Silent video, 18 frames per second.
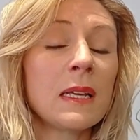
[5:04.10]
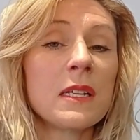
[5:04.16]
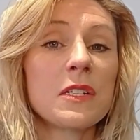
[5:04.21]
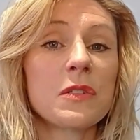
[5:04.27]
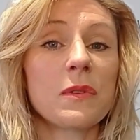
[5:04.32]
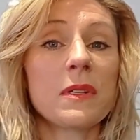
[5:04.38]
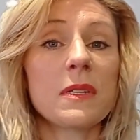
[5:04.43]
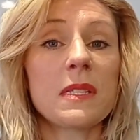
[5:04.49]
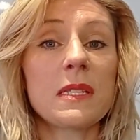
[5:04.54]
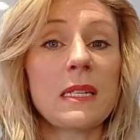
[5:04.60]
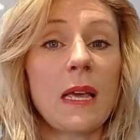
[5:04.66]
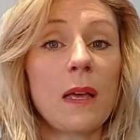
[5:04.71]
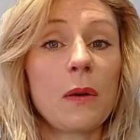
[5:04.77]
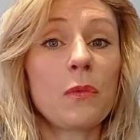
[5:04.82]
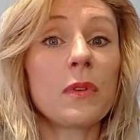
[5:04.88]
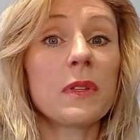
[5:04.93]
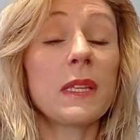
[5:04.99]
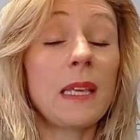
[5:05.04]
to
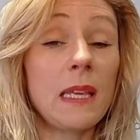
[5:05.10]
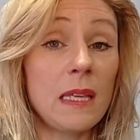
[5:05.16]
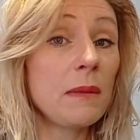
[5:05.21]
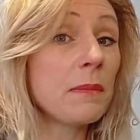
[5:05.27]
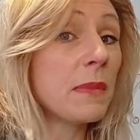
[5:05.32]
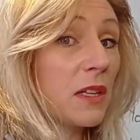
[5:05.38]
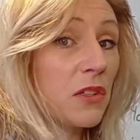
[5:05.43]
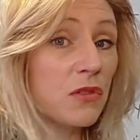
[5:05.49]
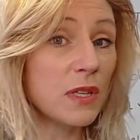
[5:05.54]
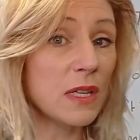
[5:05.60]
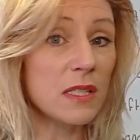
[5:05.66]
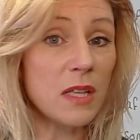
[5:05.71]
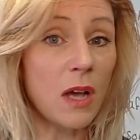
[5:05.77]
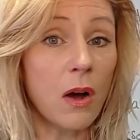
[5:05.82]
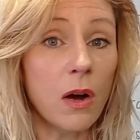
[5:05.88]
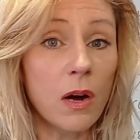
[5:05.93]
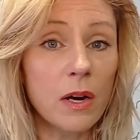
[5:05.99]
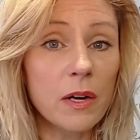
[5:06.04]
understand what the key metrics
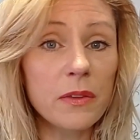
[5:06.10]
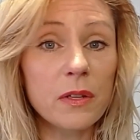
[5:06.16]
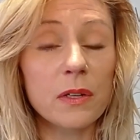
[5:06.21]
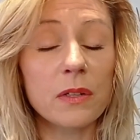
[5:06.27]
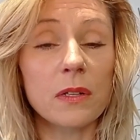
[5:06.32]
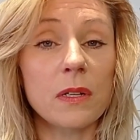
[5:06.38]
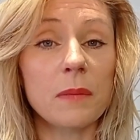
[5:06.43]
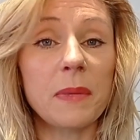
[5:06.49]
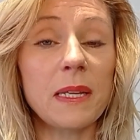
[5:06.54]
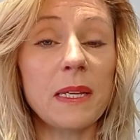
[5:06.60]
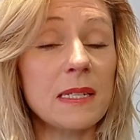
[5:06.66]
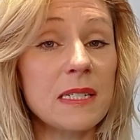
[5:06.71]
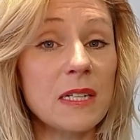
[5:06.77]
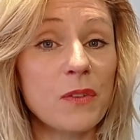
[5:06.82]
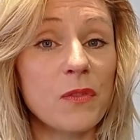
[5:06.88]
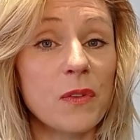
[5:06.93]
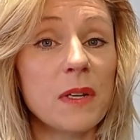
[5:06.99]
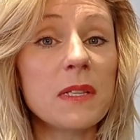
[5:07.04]
are. They're going to make a
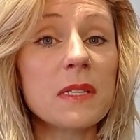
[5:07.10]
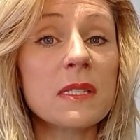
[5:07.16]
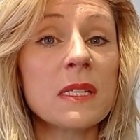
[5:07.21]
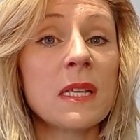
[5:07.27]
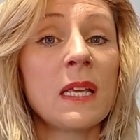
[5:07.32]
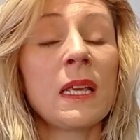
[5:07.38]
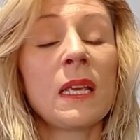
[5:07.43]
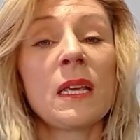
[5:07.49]
difference.